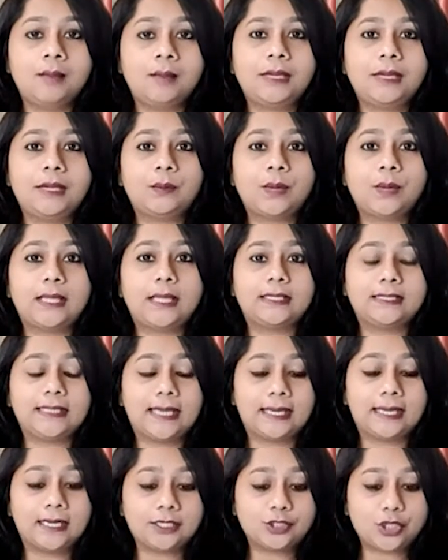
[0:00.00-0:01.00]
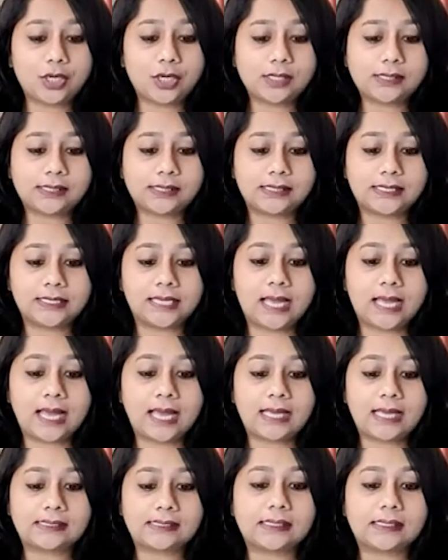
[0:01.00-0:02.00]
Meanwhile, the NHRC
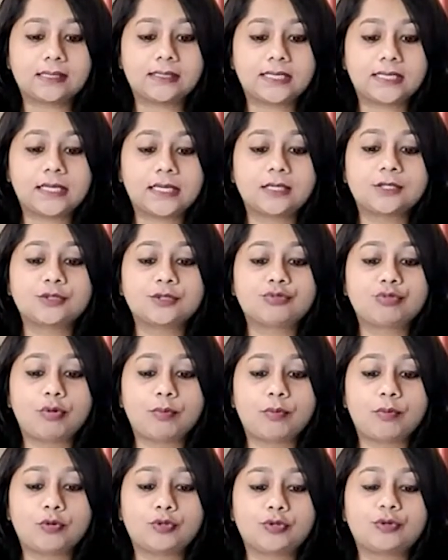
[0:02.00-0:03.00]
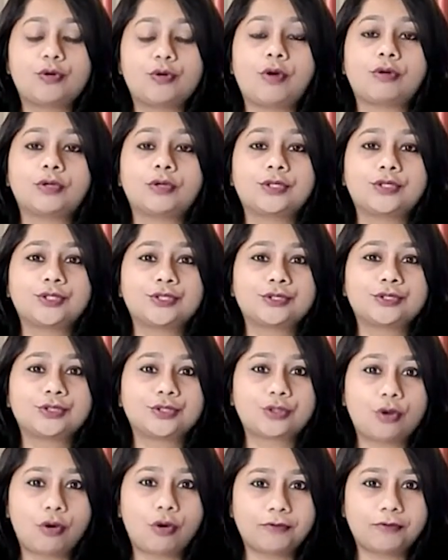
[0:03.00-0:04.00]
has taken suo motu
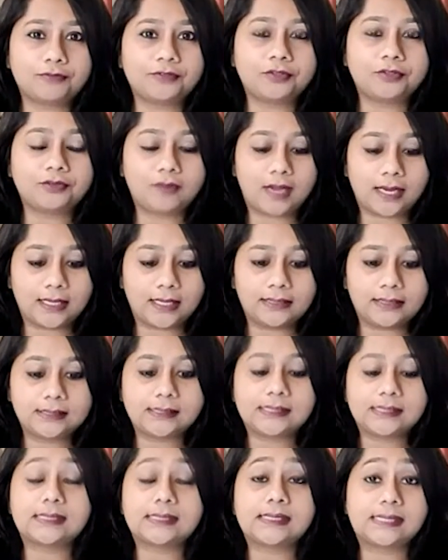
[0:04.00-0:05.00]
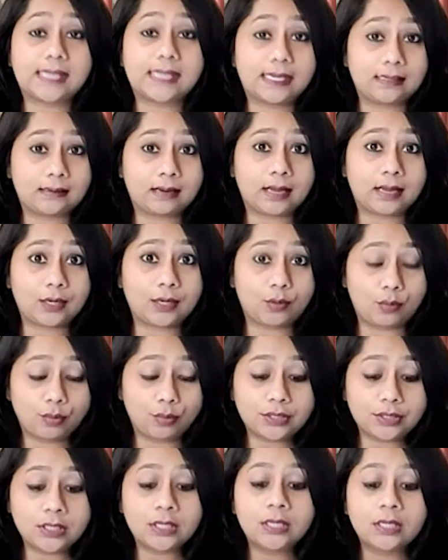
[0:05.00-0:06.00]
cognizance of the violence. It said, and I
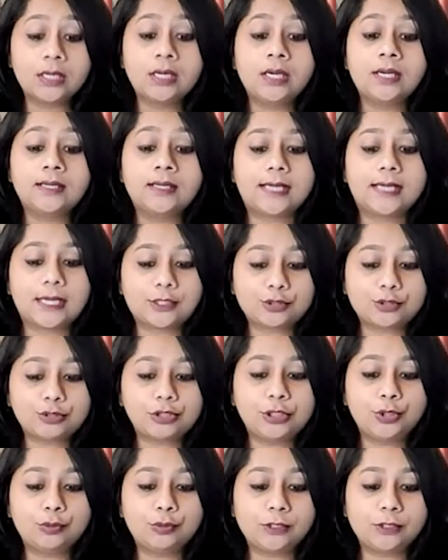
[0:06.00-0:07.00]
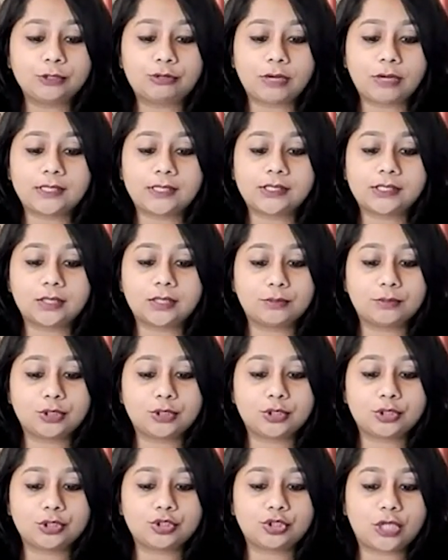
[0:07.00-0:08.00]
quote, National Human Rights
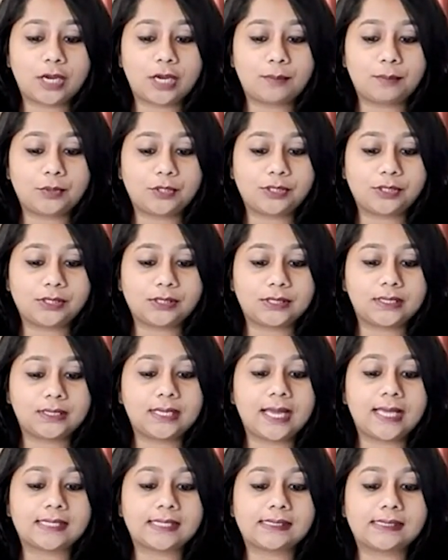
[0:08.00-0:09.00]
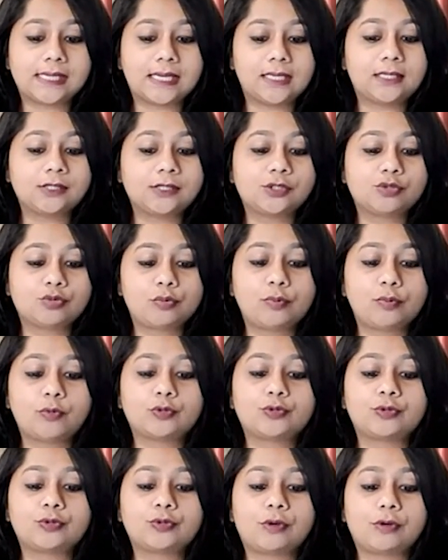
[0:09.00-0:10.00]
Commission chairperson has taken suo
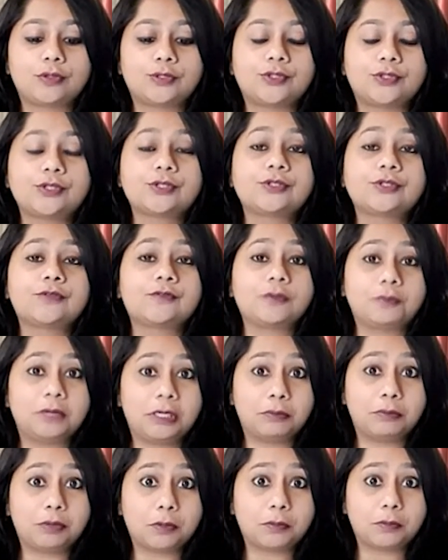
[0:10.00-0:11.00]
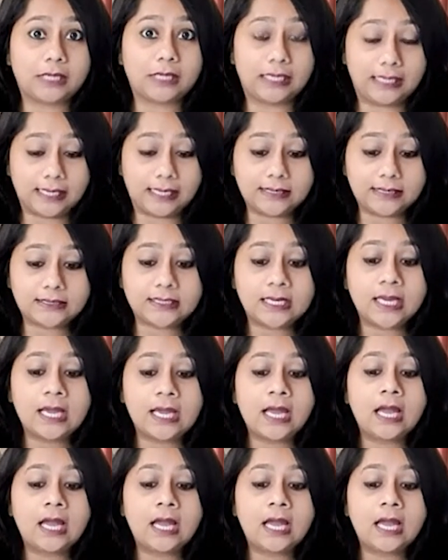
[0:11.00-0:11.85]
motu cognizance of the Birbhum killings